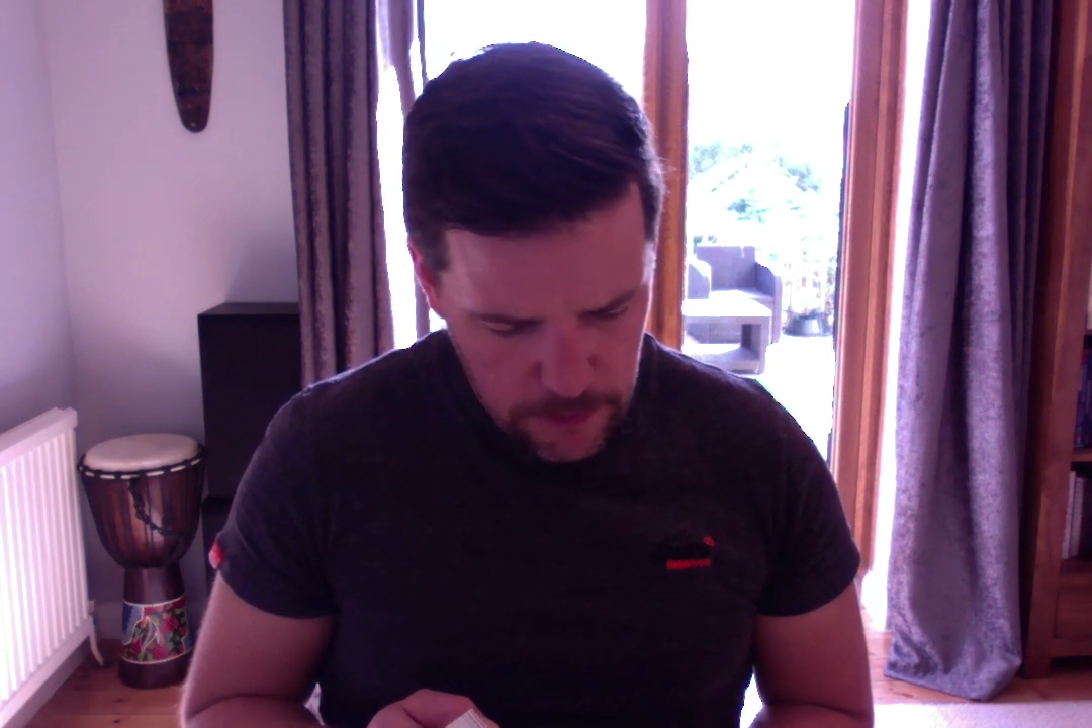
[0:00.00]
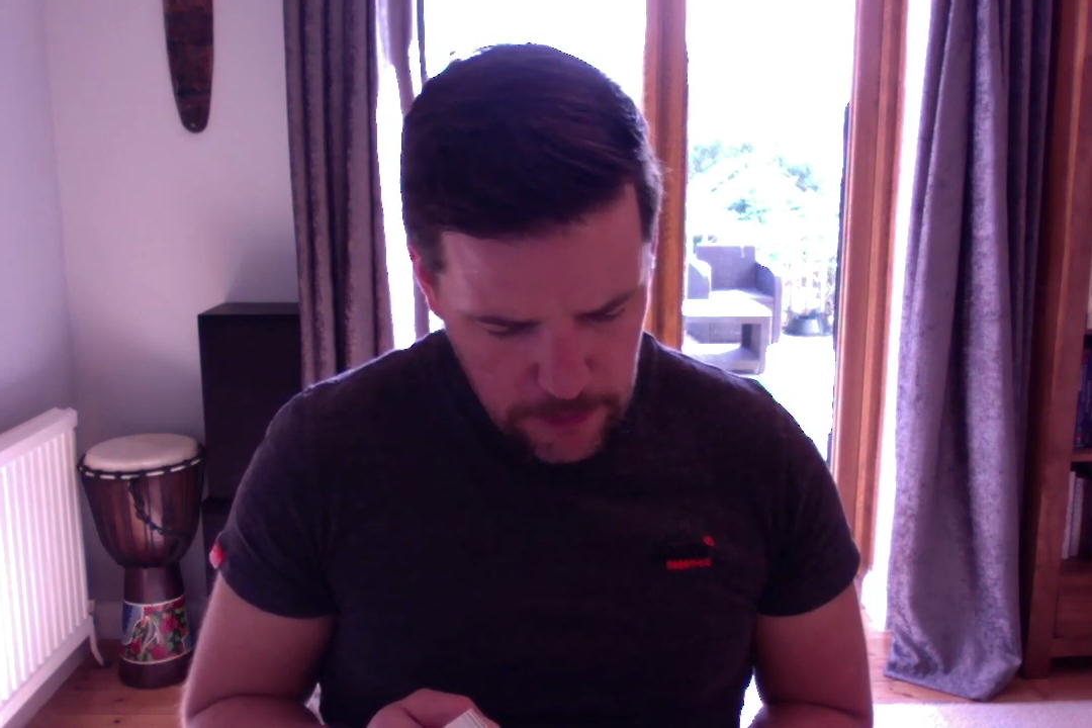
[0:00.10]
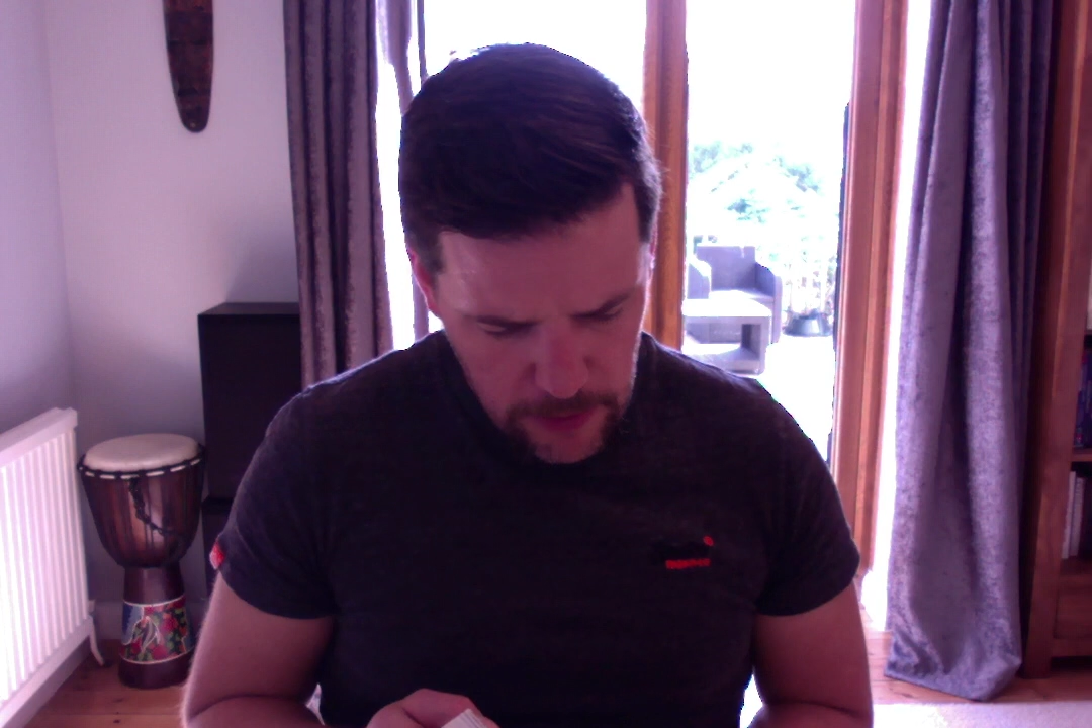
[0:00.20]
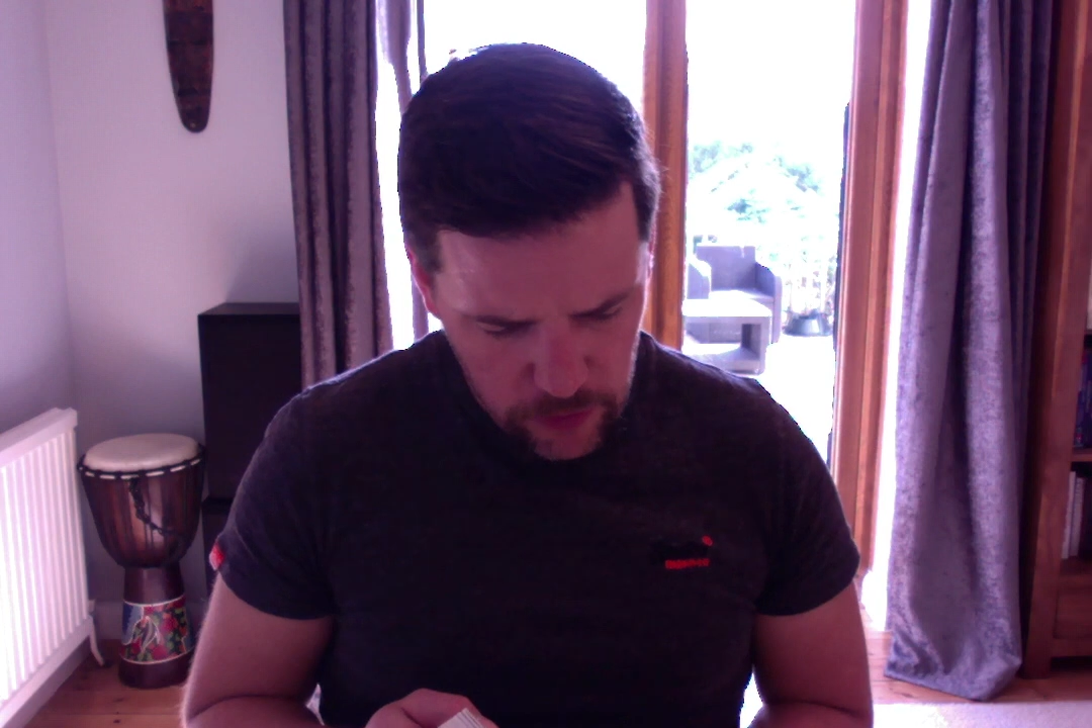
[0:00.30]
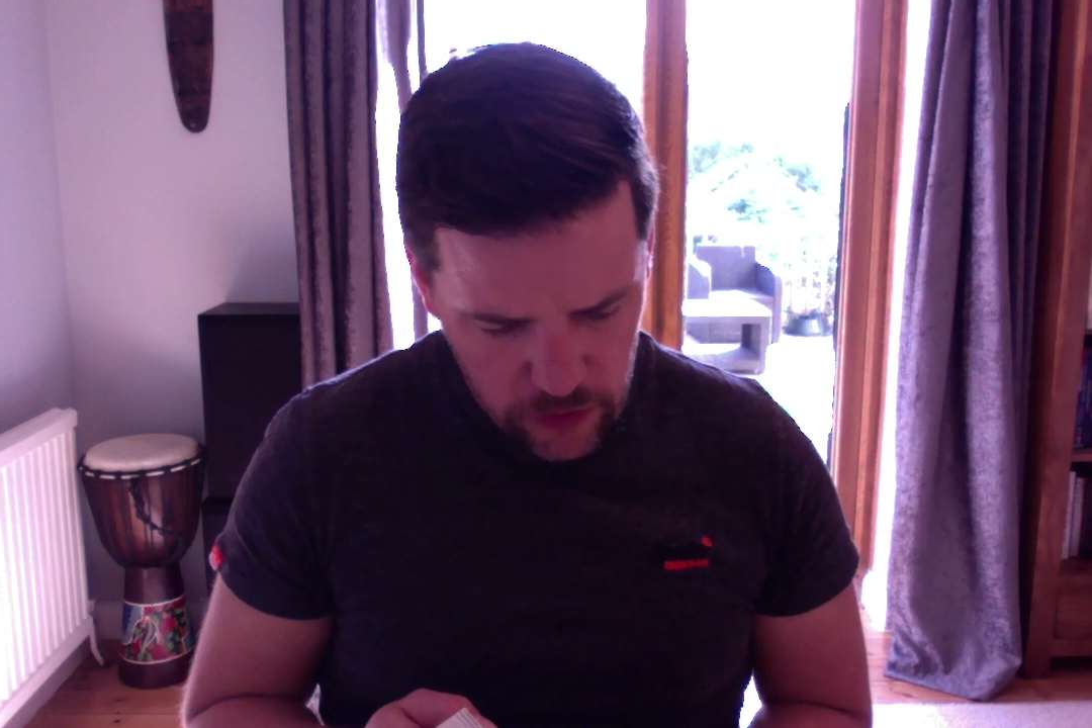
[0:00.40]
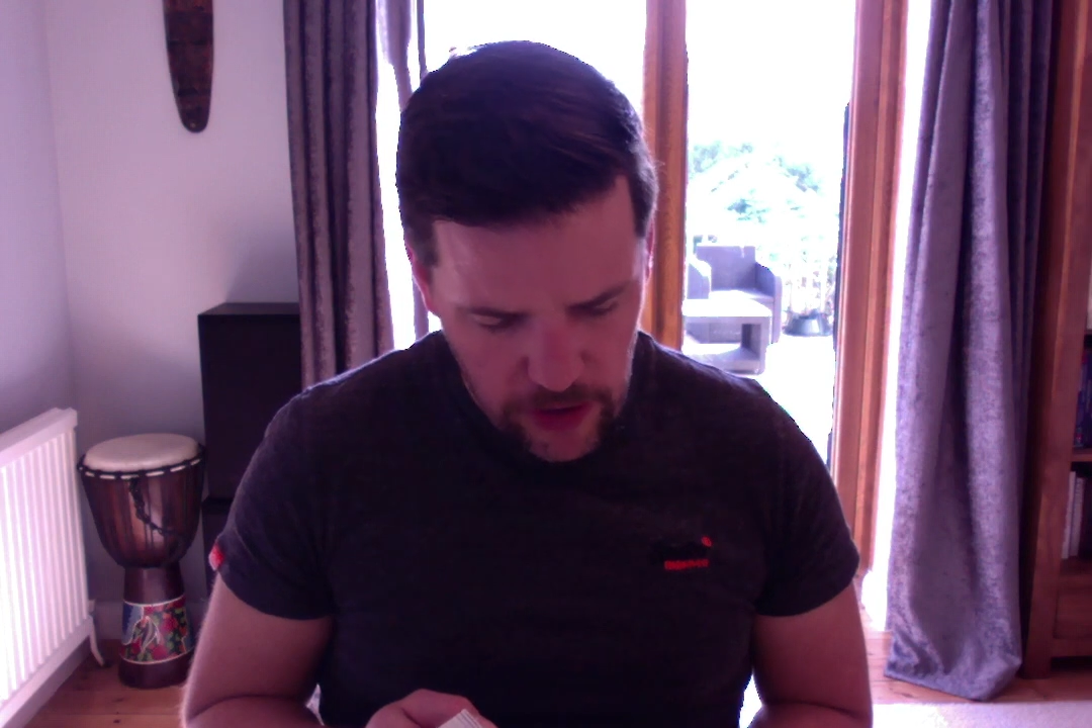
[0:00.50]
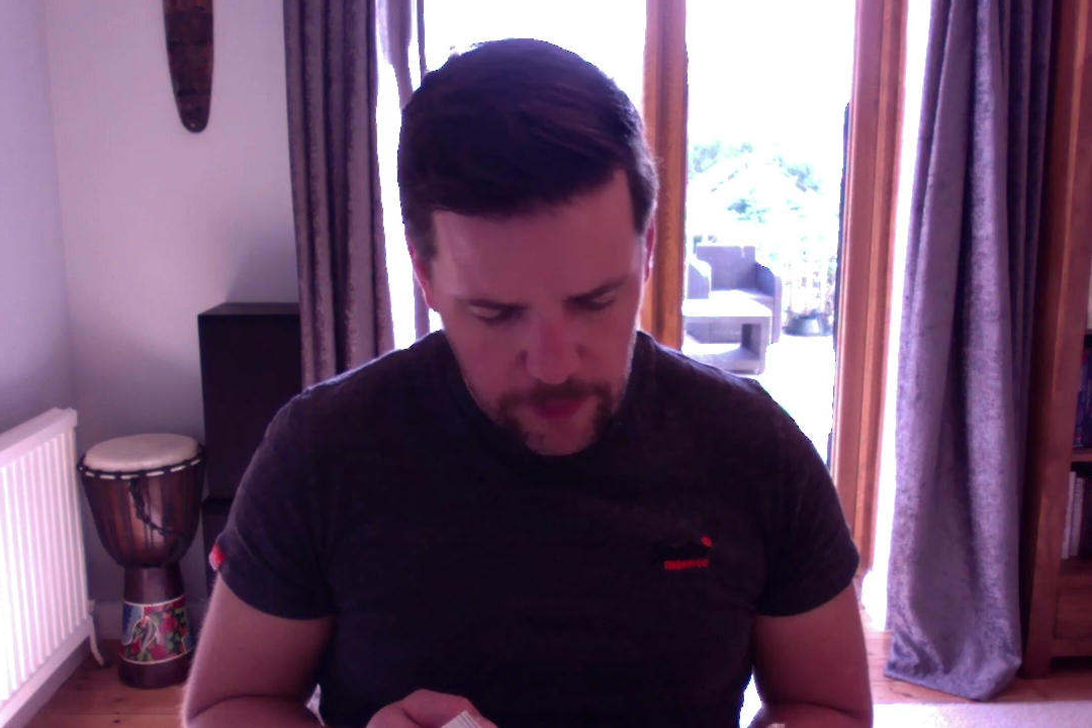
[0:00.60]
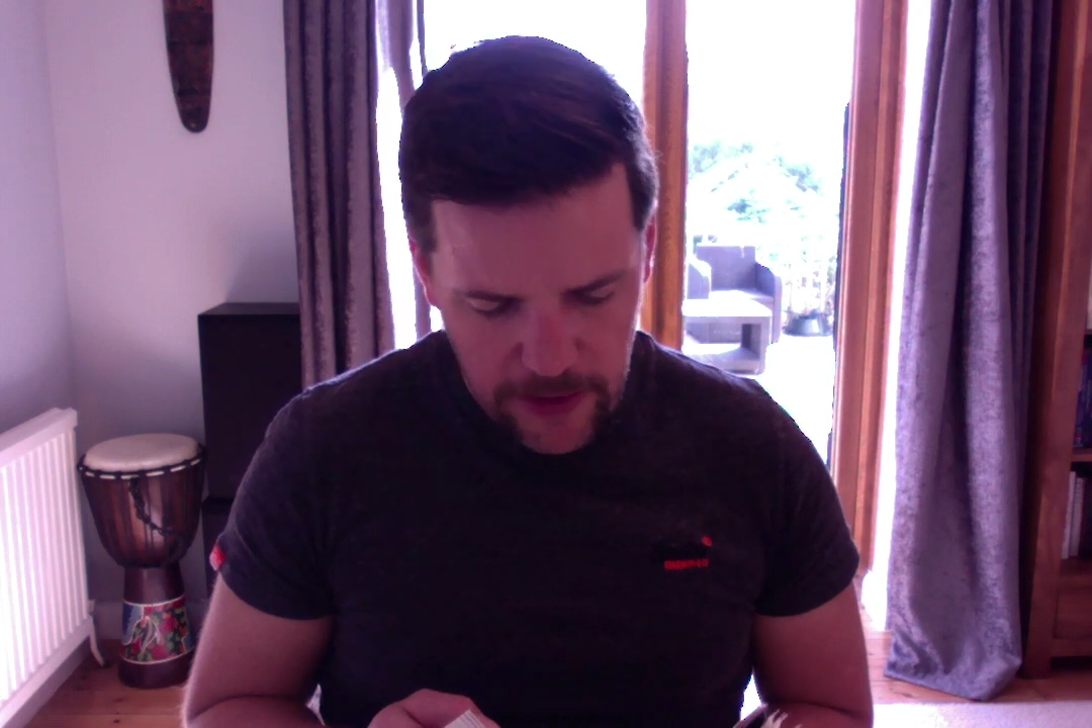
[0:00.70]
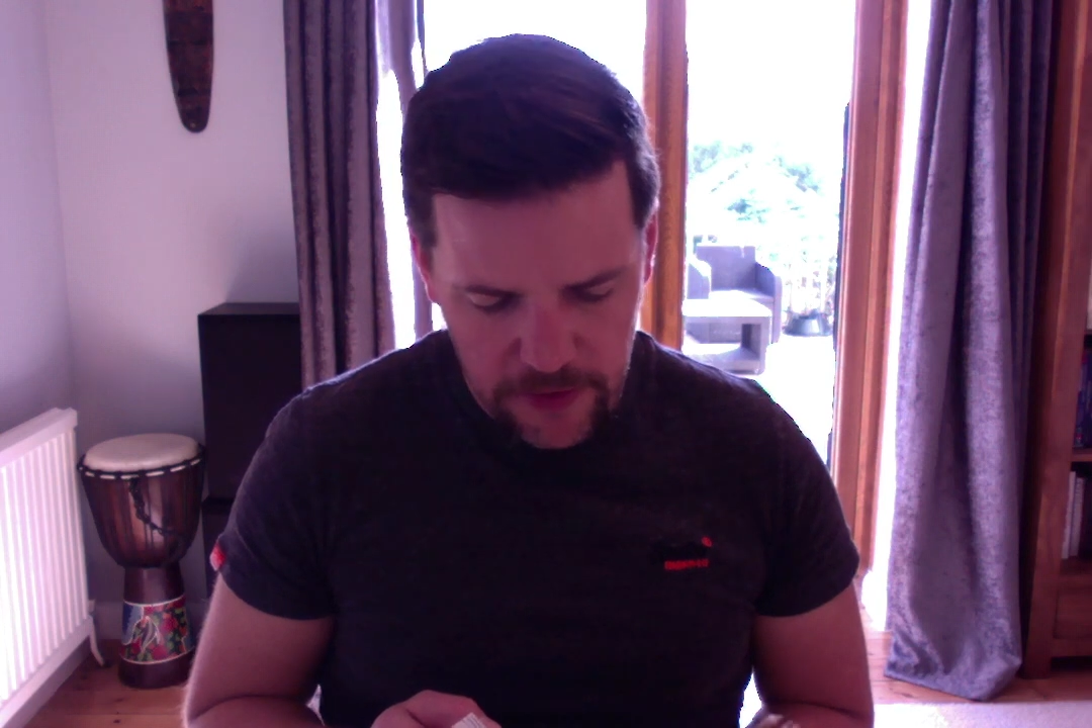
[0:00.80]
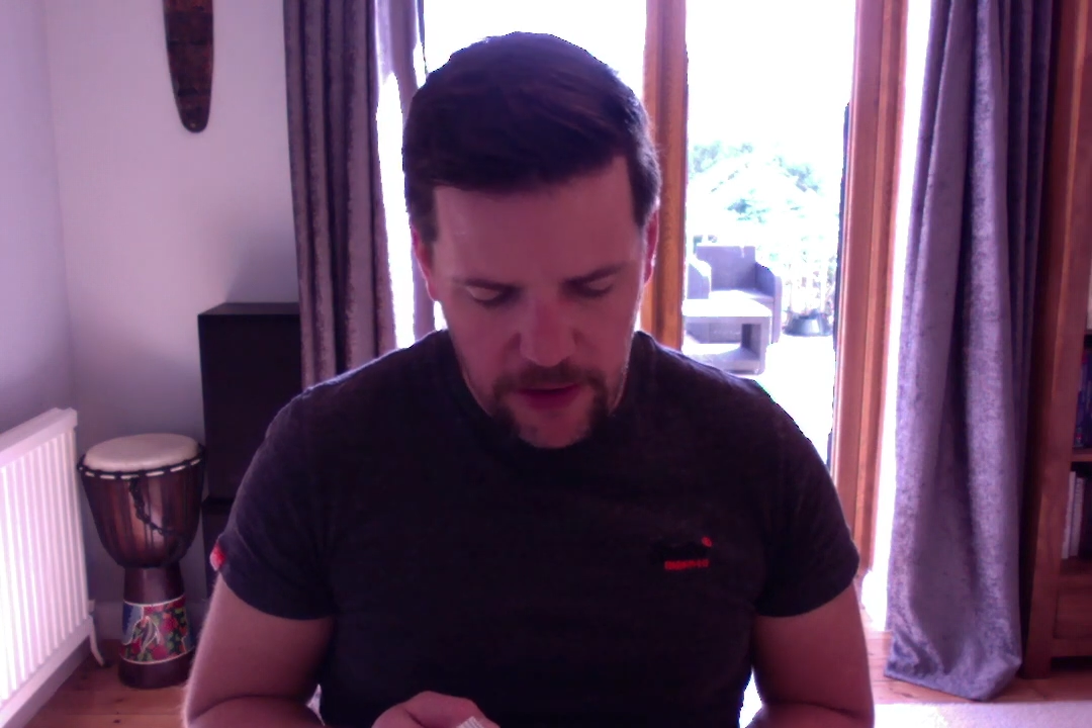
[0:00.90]
Mousetrap
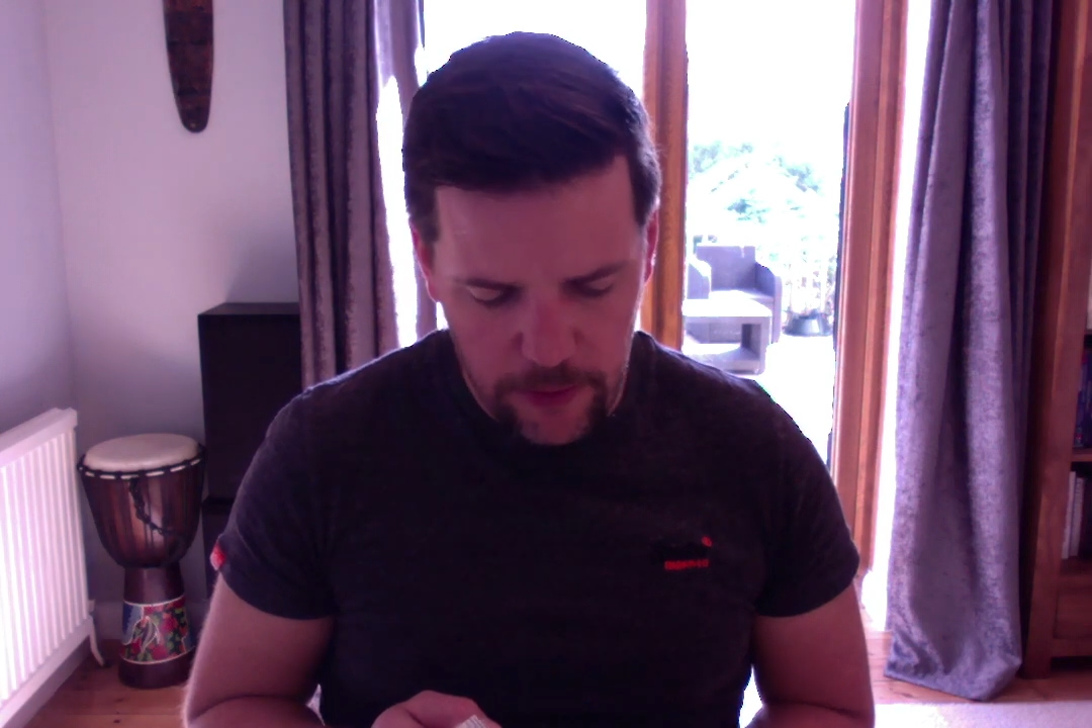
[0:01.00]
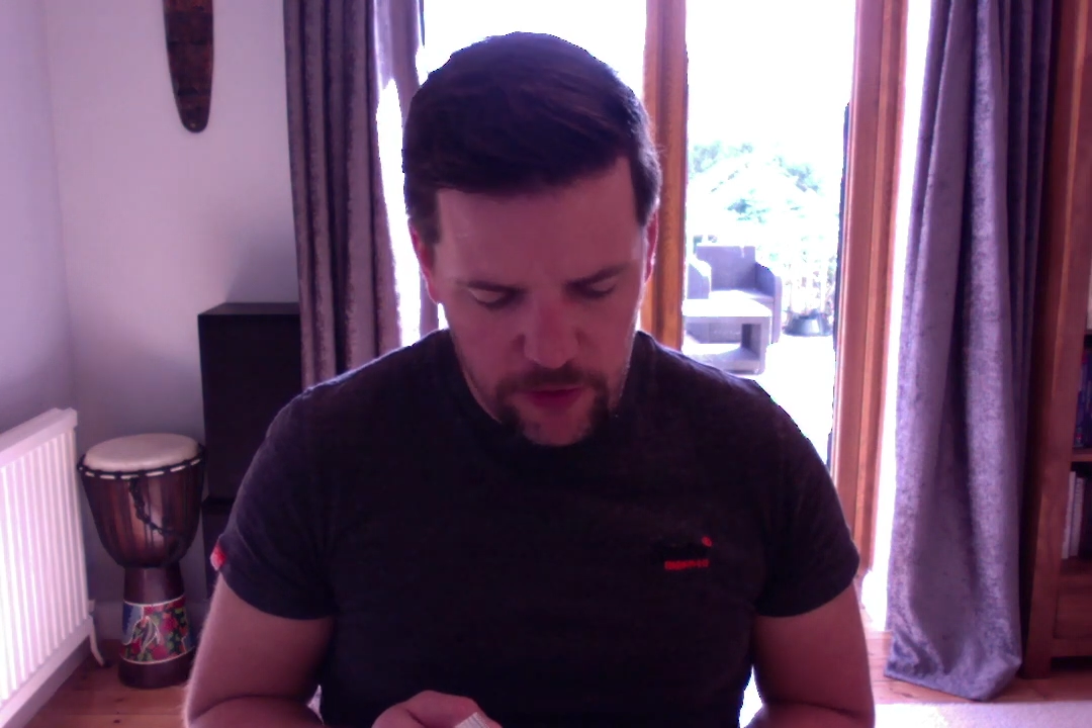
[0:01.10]
lets out